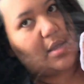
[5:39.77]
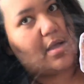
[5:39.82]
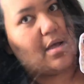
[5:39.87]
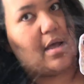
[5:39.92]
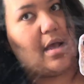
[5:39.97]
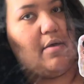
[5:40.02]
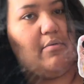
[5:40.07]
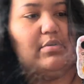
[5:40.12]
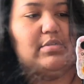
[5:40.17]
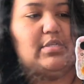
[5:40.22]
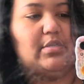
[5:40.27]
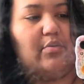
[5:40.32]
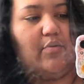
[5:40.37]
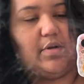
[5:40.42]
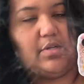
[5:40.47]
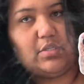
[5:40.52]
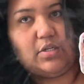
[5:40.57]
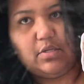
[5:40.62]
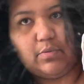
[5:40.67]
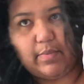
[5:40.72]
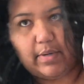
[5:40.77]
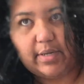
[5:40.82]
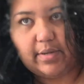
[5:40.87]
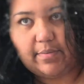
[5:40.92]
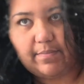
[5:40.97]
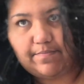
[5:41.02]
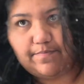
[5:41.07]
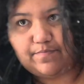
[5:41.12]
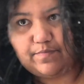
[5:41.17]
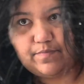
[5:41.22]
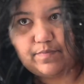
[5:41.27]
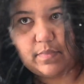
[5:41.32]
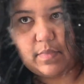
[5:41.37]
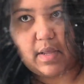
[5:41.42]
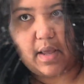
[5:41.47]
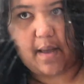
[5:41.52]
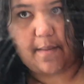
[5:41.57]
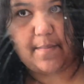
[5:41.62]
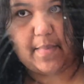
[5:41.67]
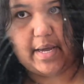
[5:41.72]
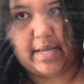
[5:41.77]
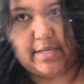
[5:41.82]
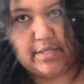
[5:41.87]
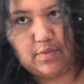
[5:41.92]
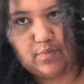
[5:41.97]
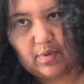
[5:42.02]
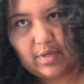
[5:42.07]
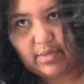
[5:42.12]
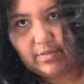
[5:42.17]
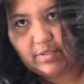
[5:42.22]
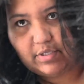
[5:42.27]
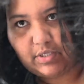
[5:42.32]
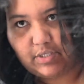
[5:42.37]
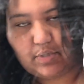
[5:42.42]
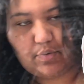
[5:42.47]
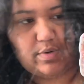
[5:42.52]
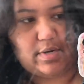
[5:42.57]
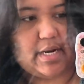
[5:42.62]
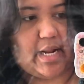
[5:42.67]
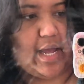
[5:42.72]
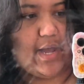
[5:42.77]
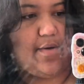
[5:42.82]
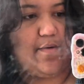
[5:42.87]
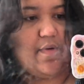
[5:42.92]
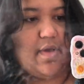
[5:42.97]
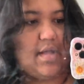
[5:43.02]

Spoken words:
I wasn't going to, but I might as well just do it now.